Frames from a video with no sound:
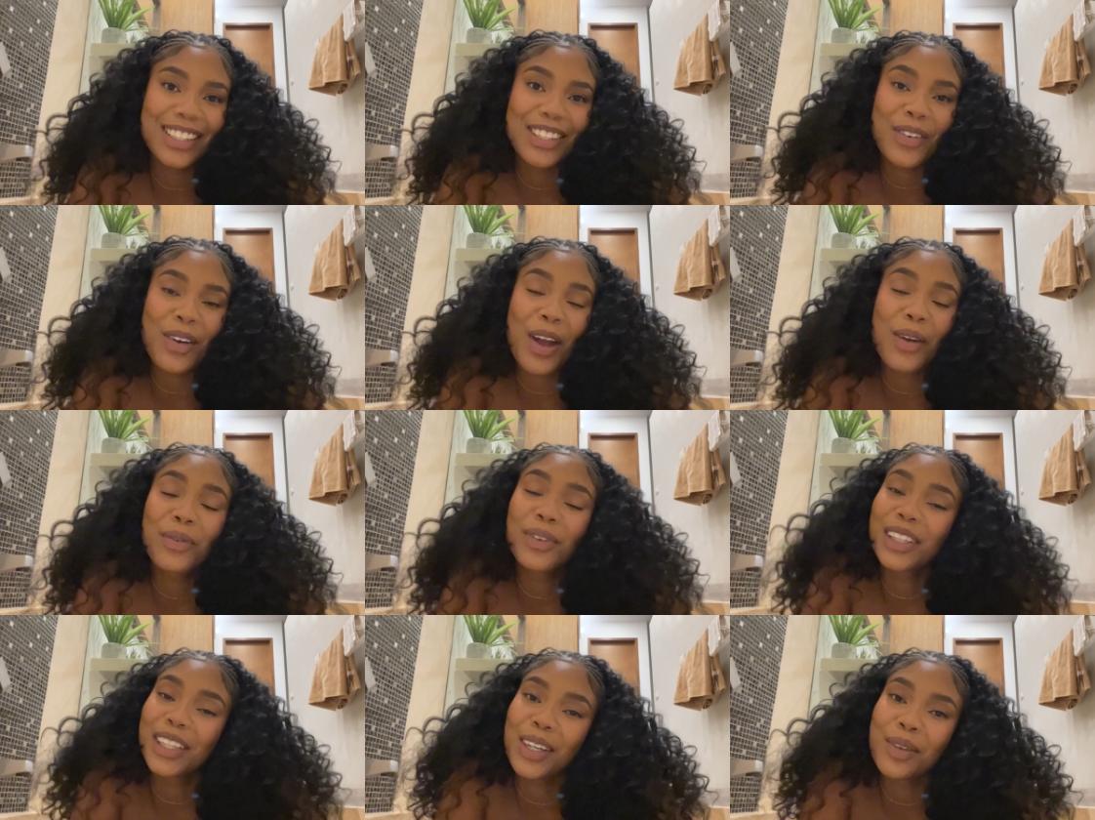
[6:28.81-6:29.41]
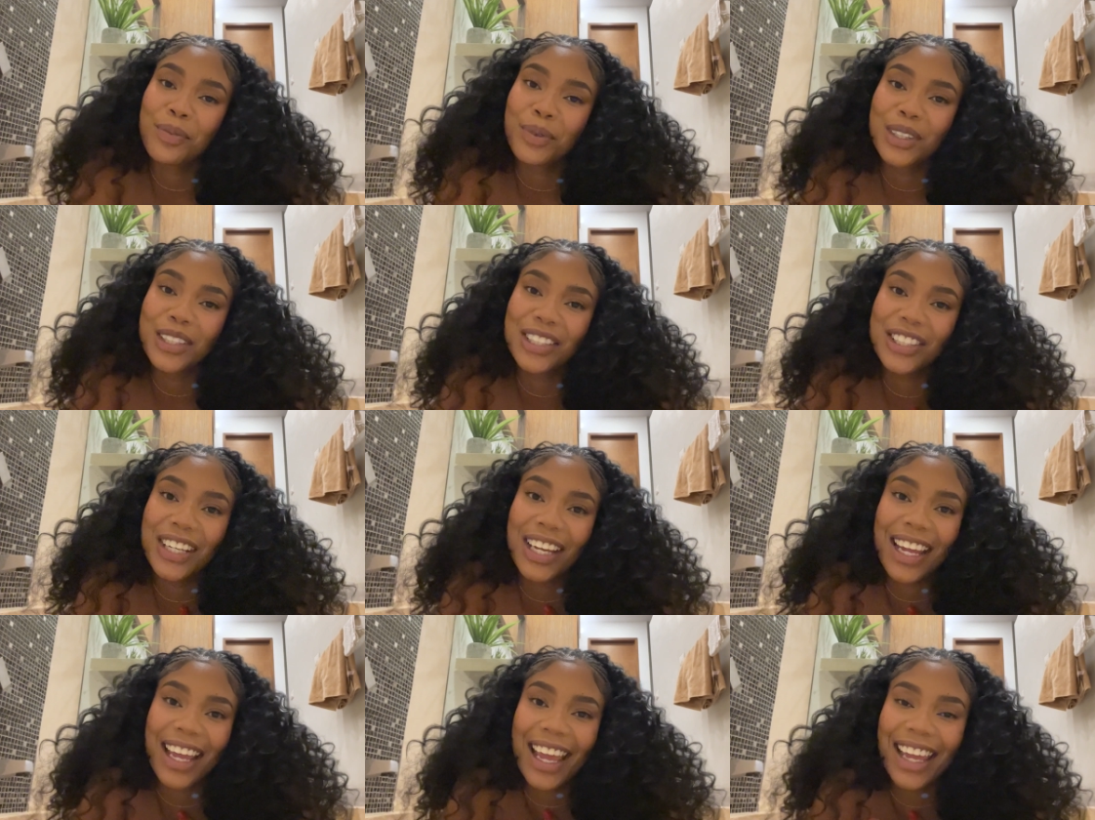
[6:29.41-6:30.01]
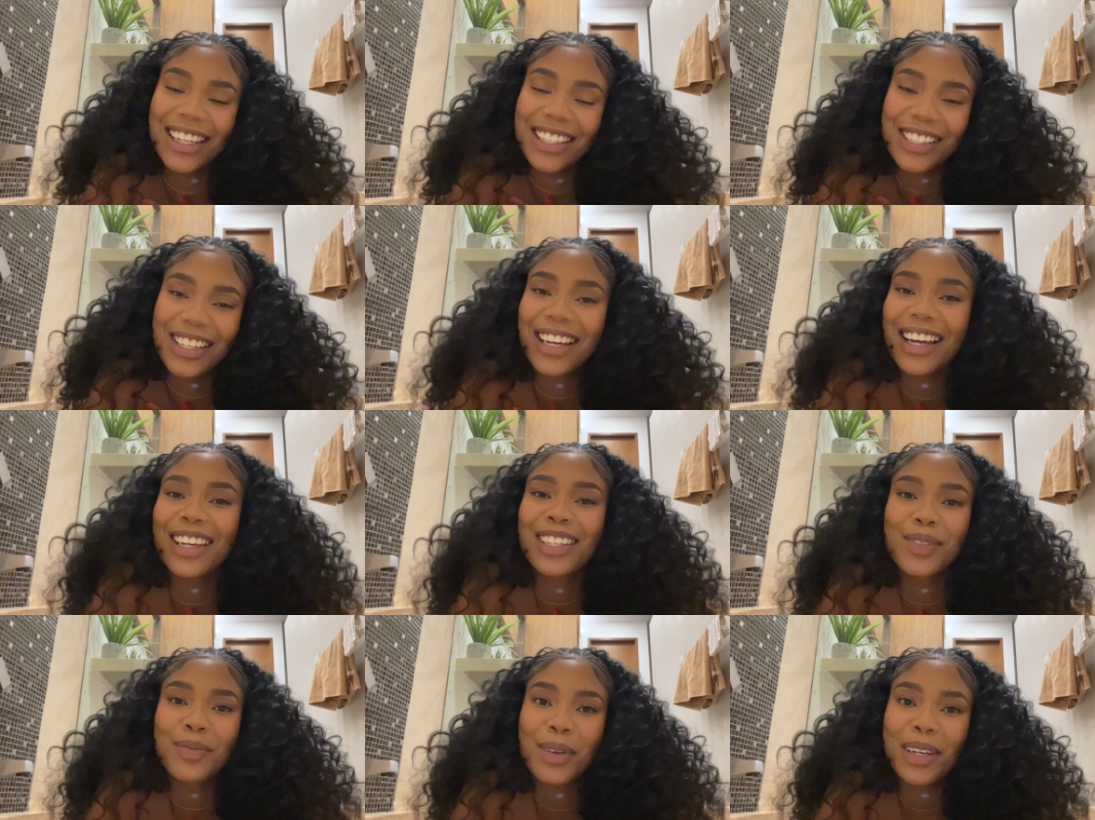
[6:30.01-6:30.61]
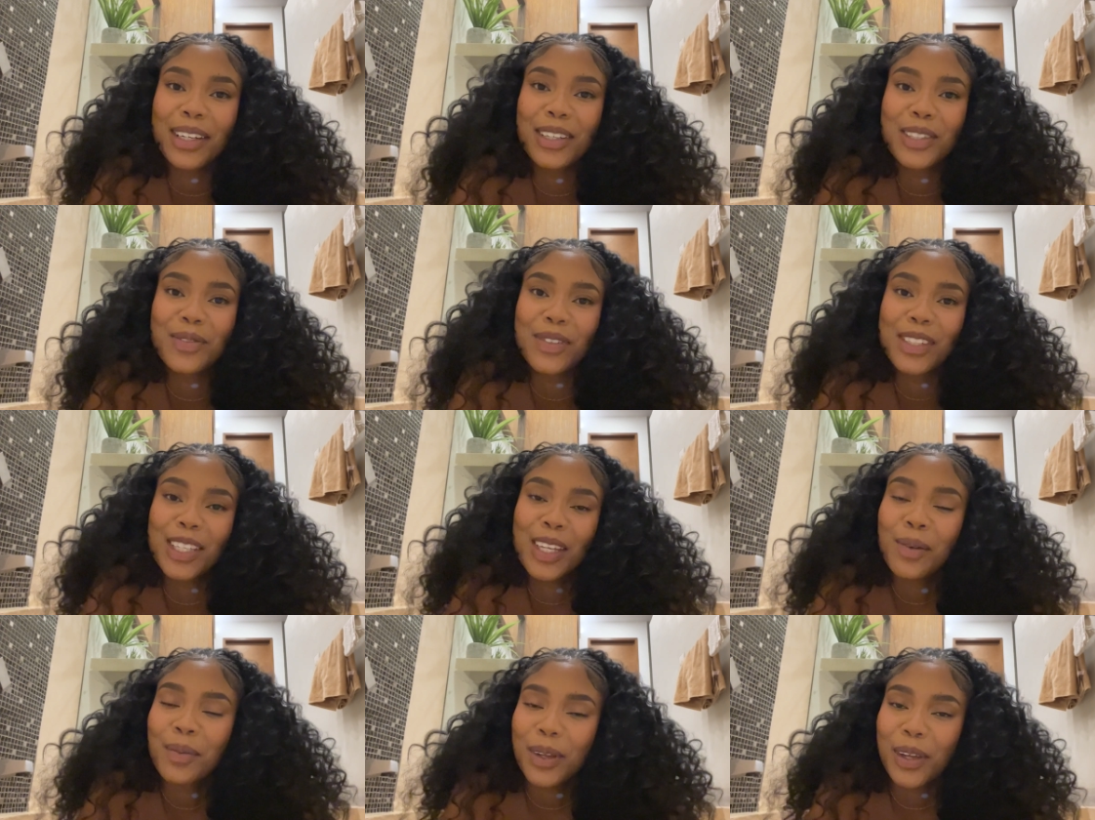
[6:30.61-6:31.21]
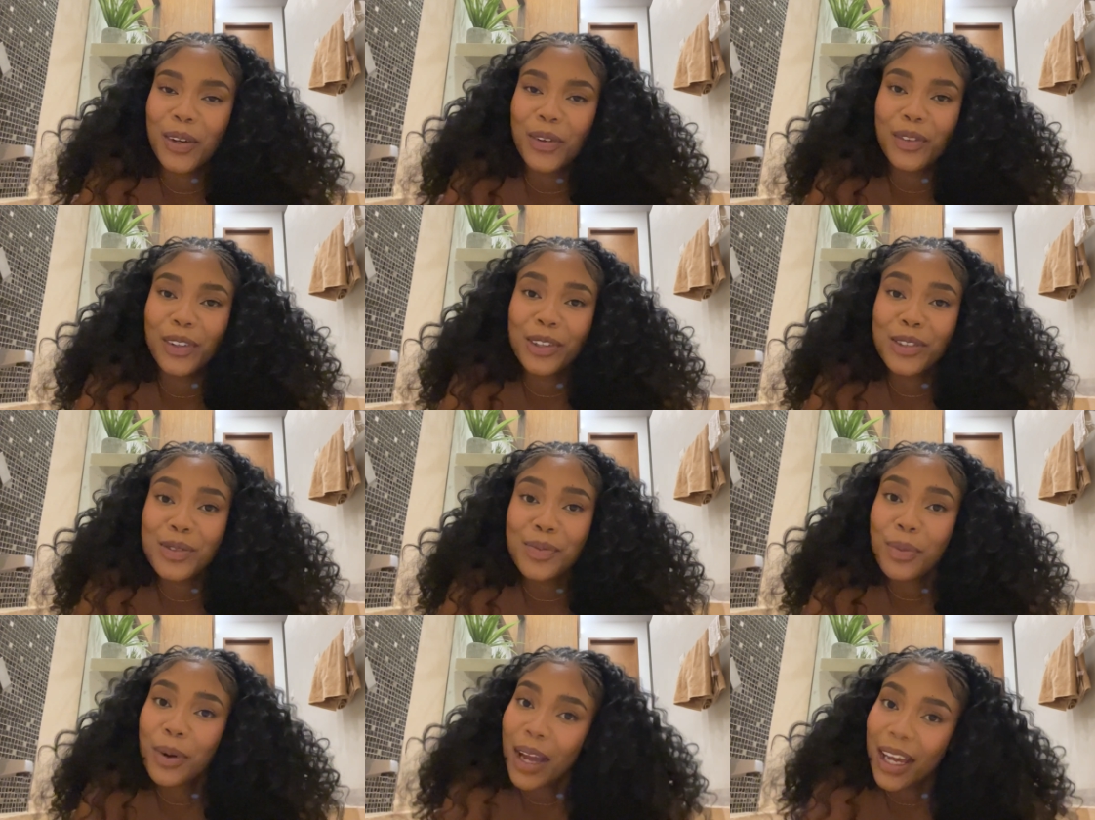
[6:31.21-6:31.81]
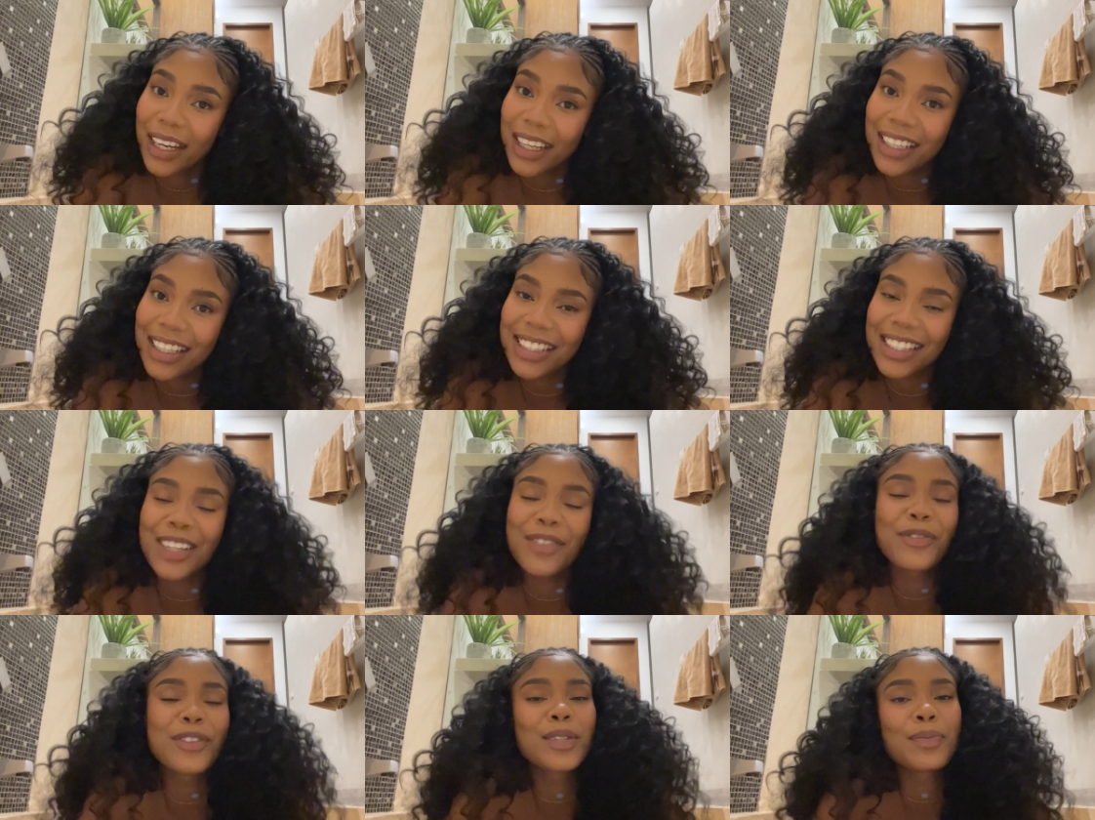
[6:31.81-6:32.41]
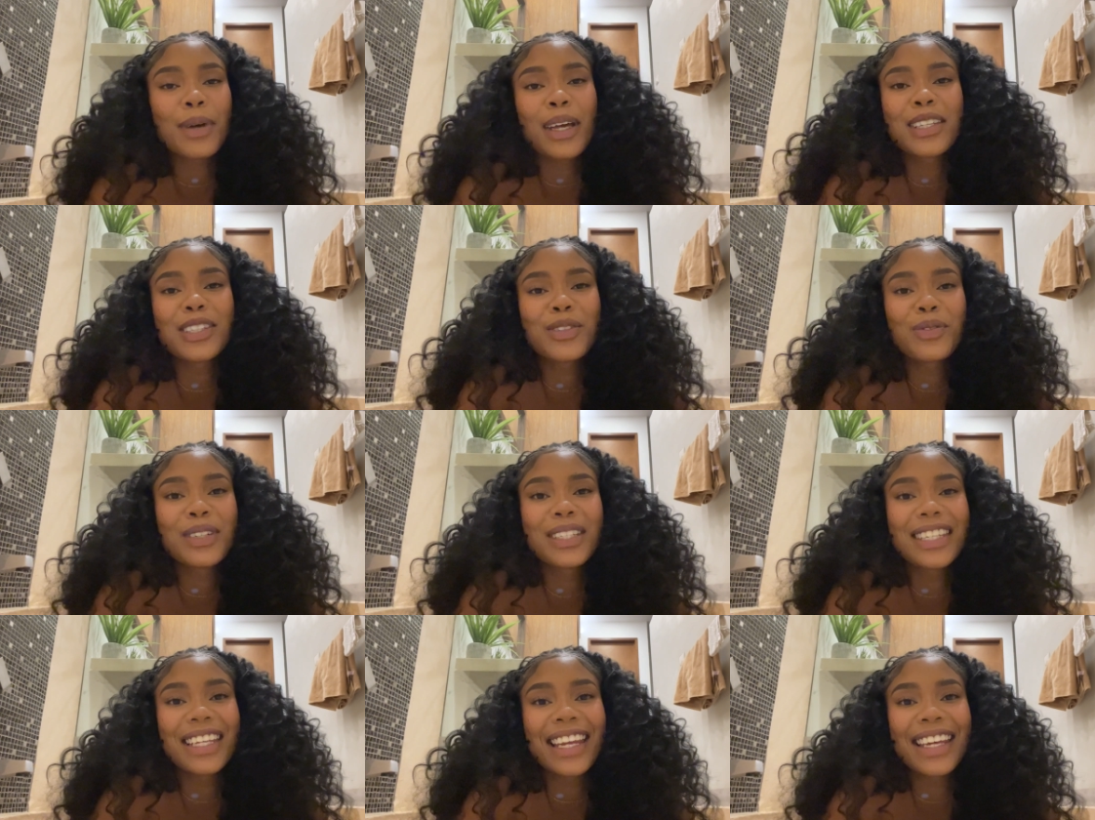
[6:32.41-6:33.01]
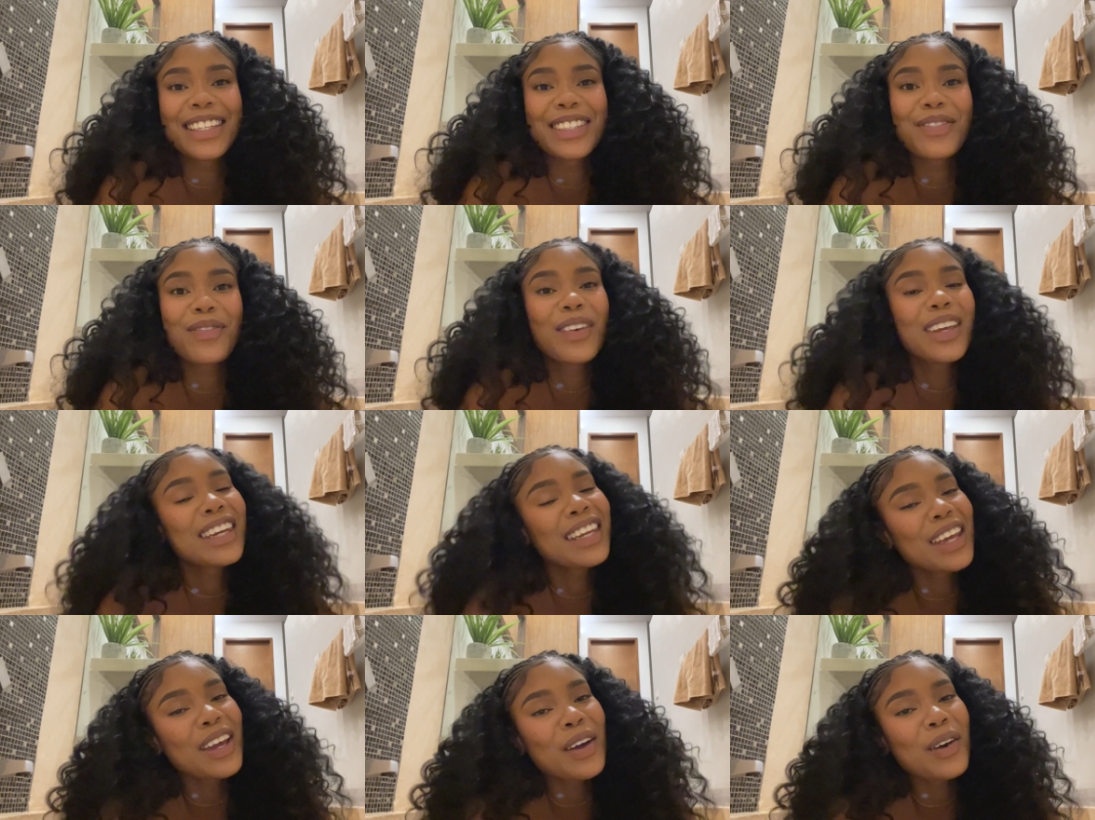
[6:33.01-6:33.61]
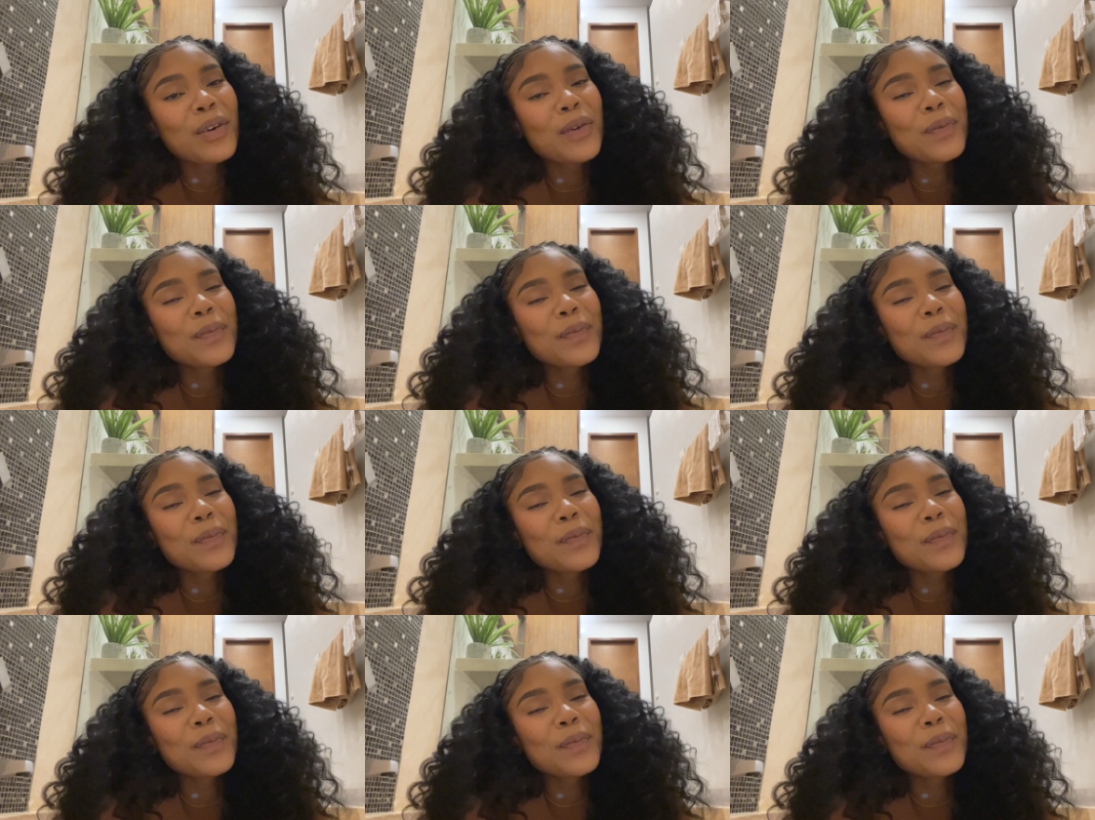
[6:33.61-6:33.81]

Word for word: So I really appreciate Ancient Cosmetics for sending me over those products and for sponsoring today's video.